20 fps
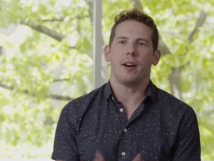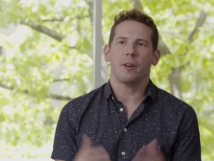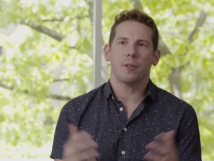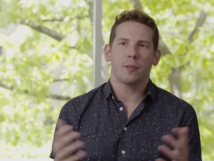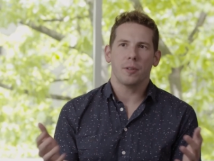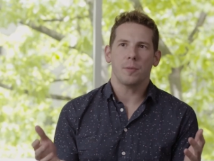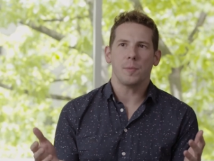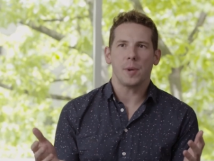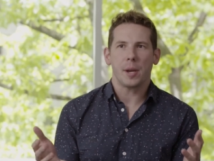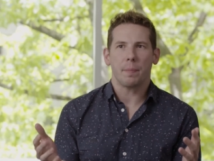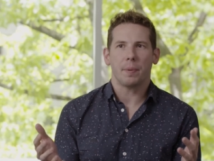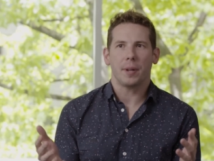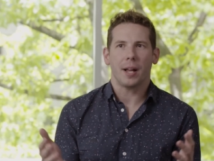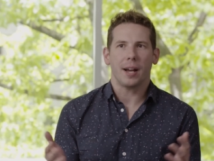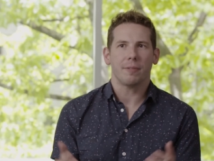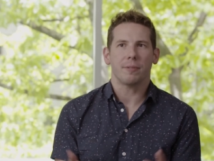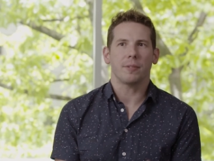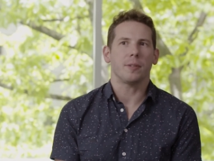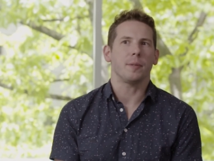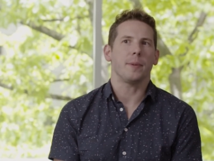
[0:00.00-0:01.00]
Algorithmia
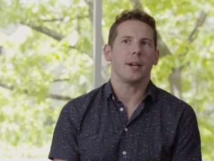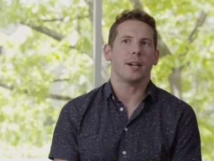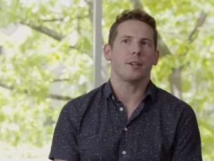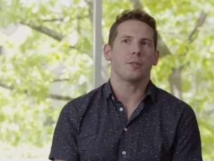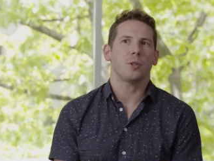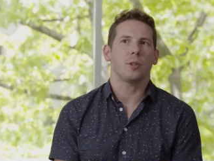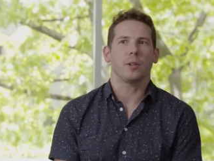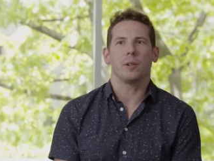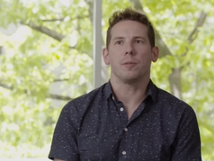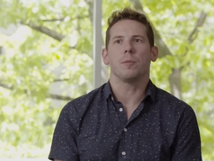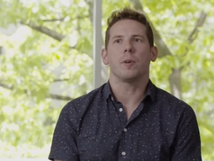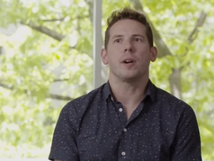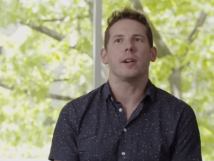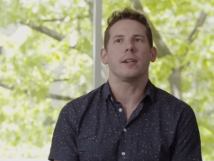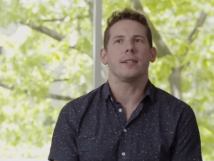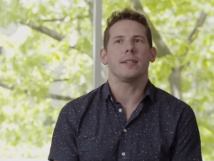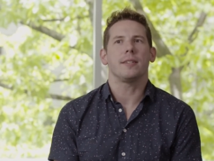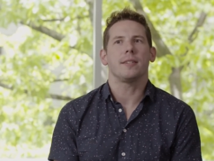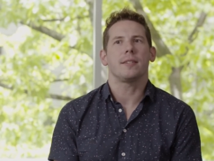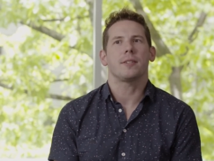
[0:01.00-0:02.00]
platform actually
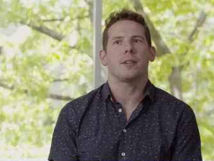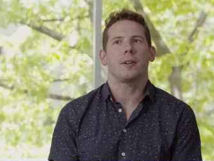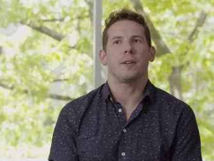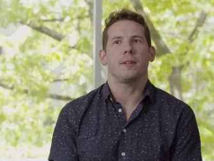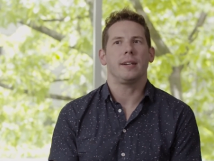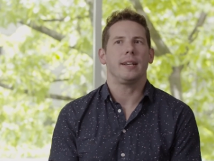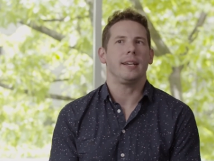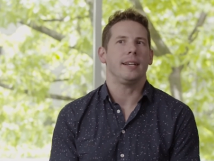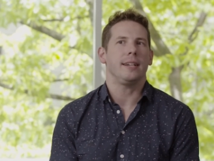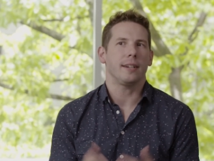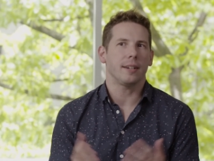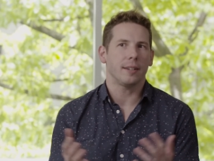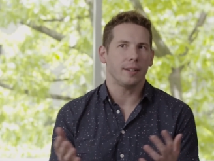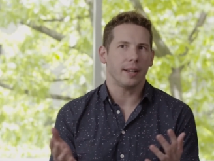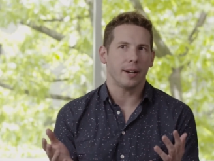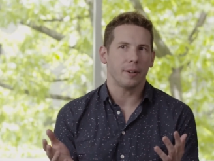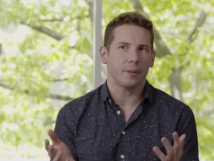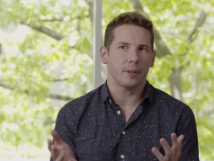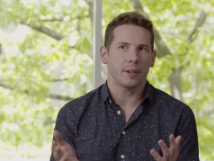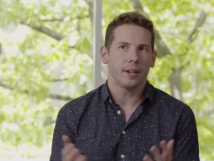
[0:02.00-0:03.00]
runs on any
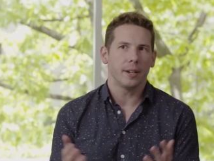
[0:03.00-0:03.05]
cloud.